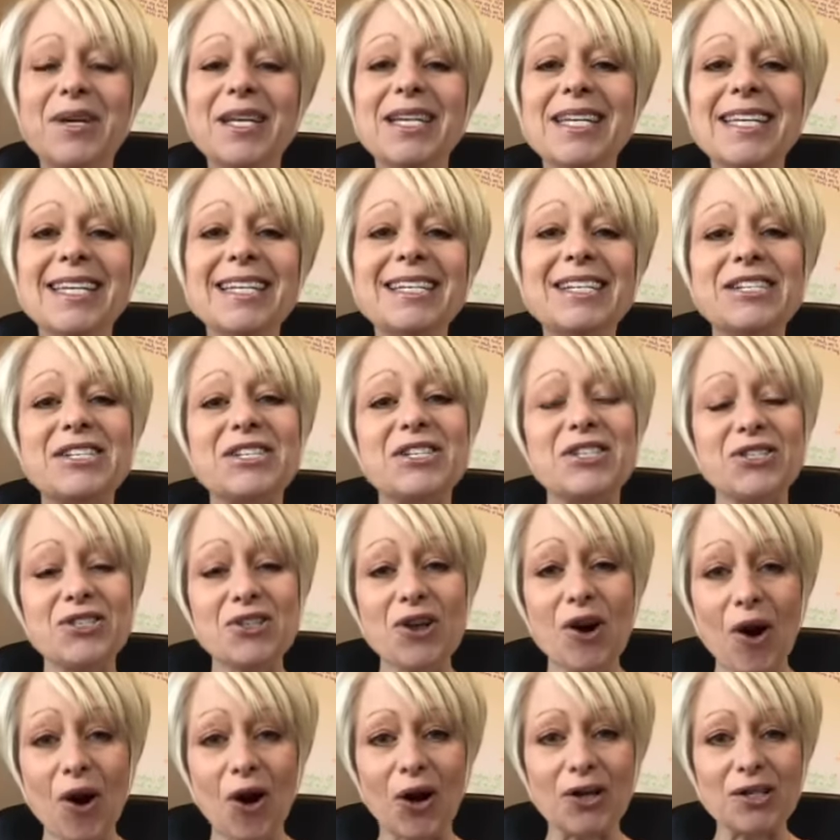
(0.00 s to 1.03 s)
and we need to
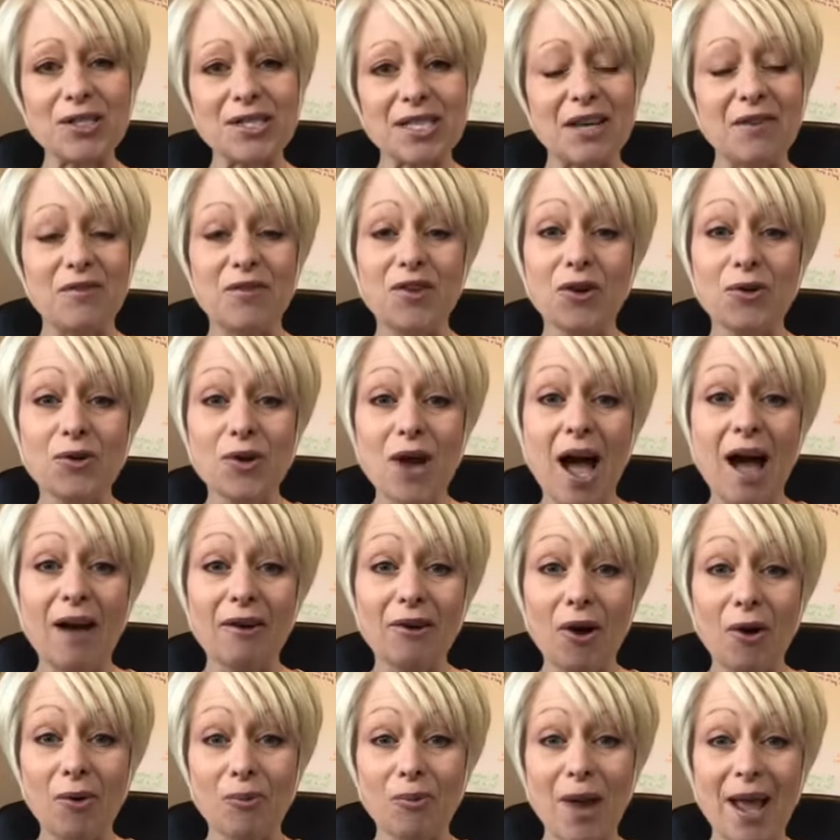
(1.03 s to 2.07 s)
start, if you're
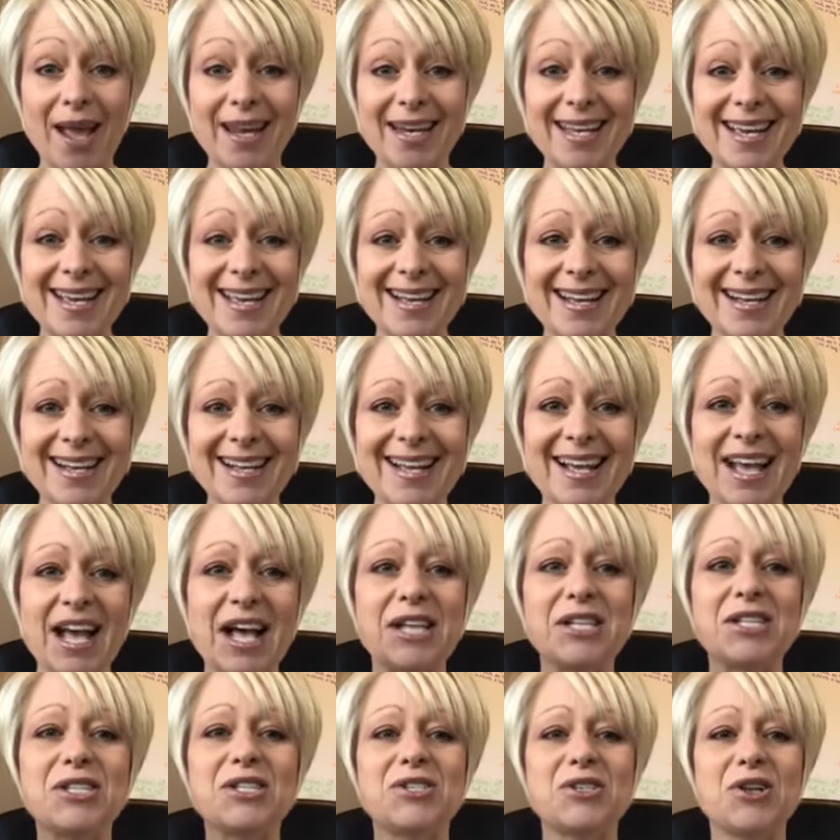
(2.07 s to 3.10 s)
not already,
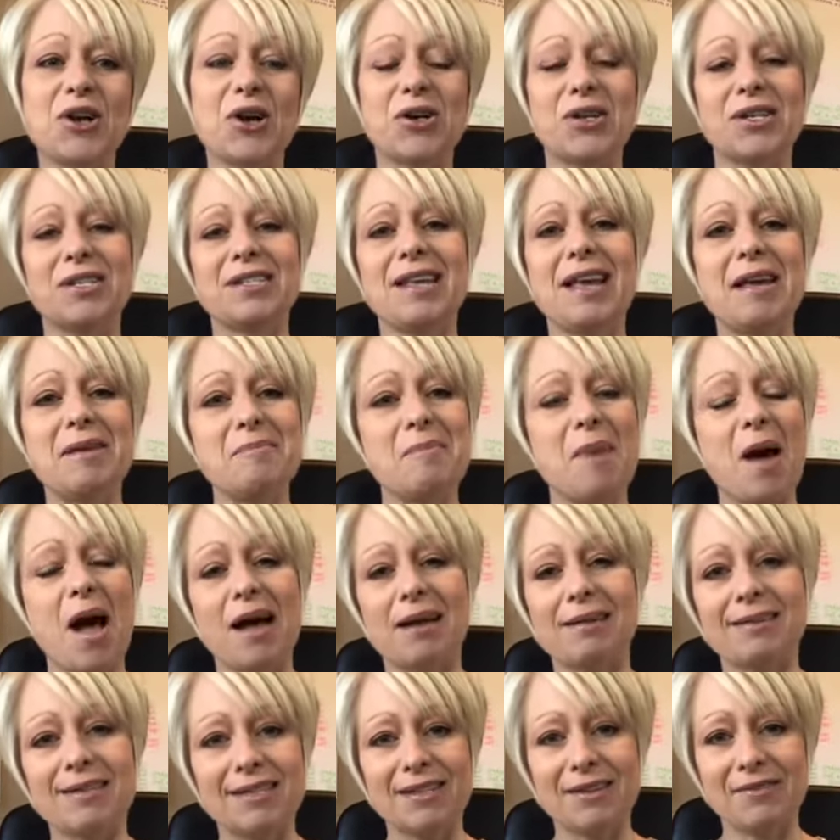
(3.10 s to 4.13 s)
start saying
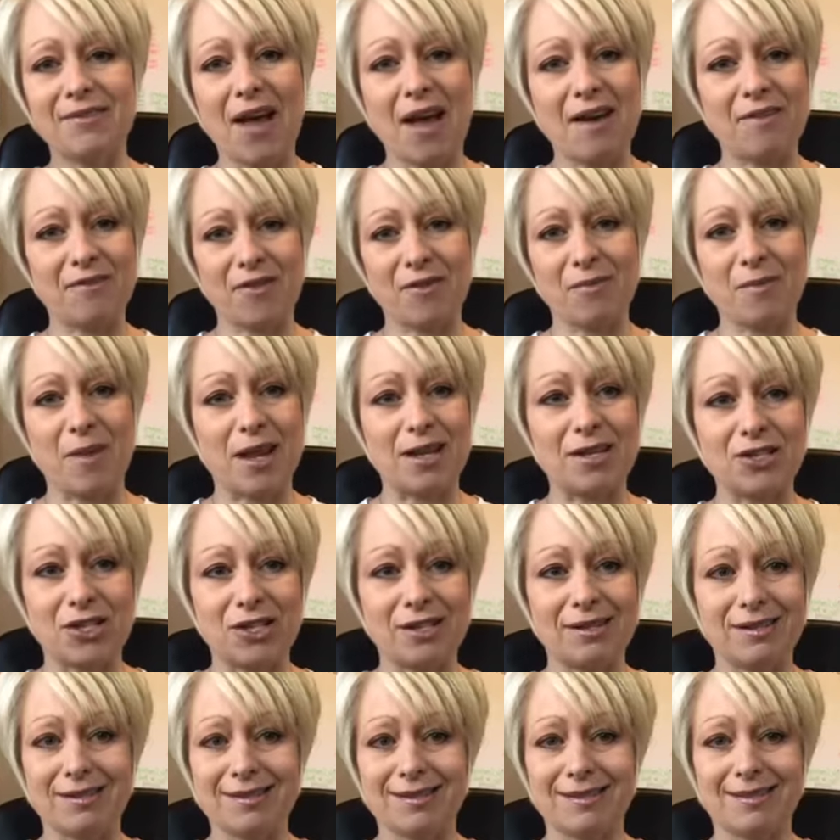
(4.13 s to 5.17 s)
positive
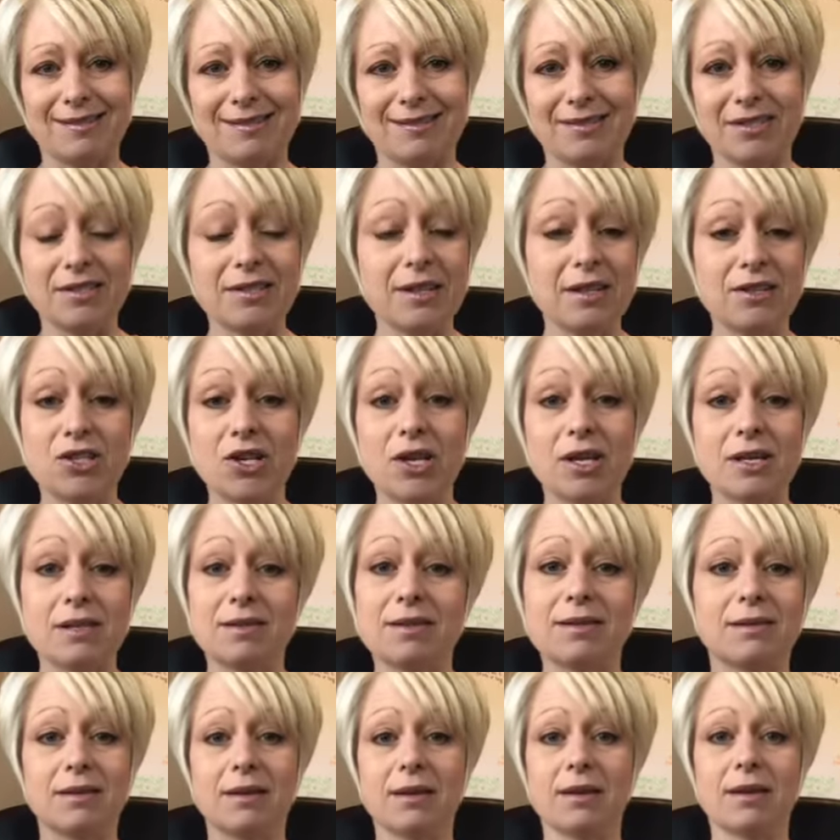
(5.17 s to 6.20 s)
affirmations, such
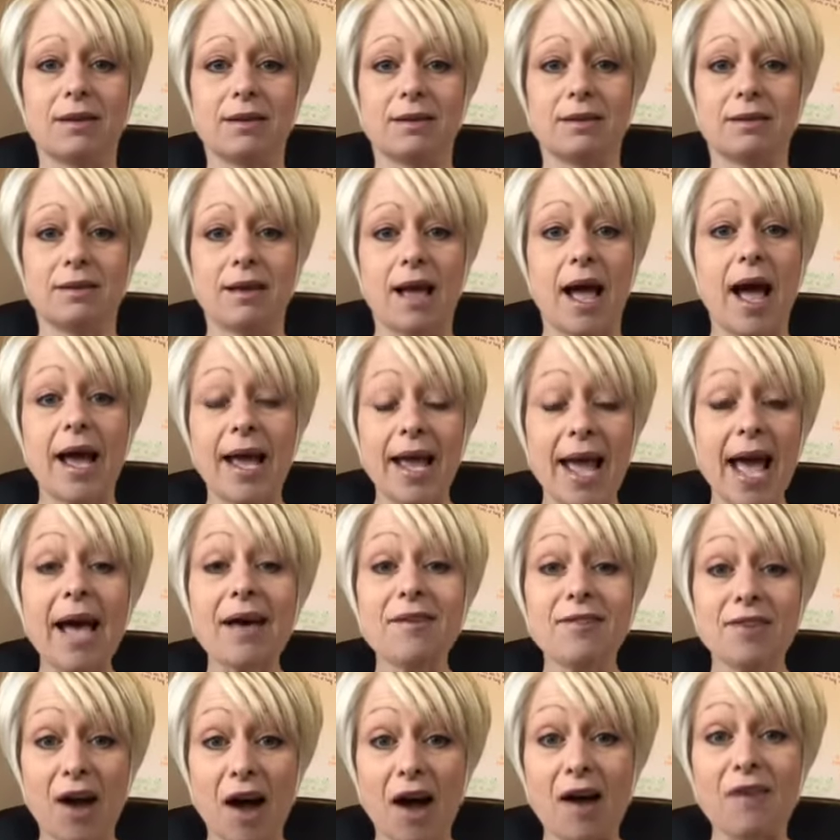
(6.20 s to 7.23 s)
as, I
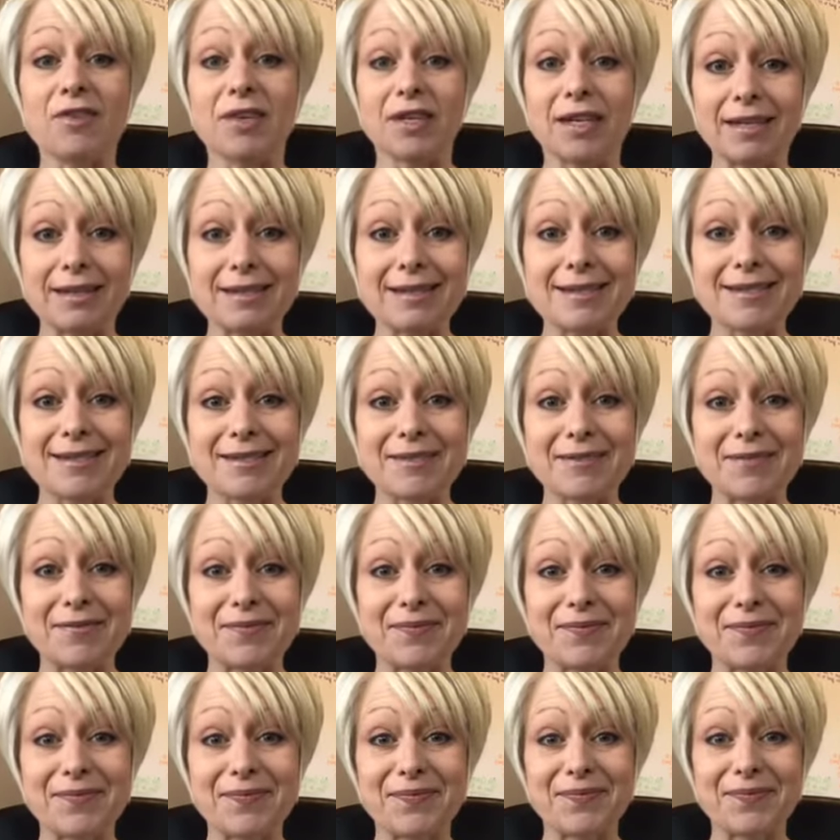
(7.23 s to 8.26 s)
have confidence.
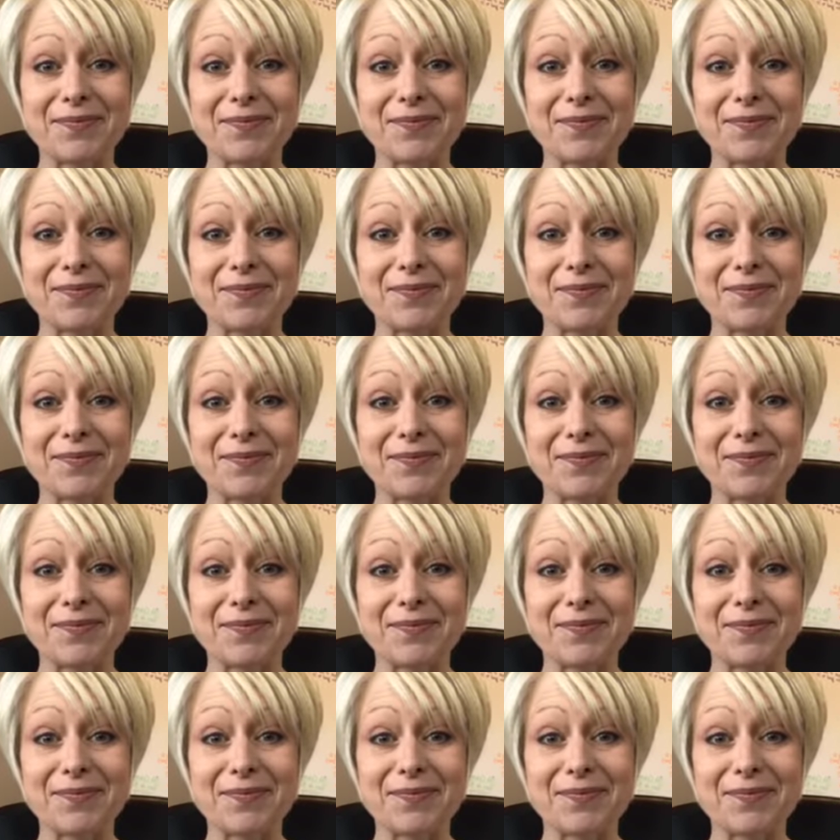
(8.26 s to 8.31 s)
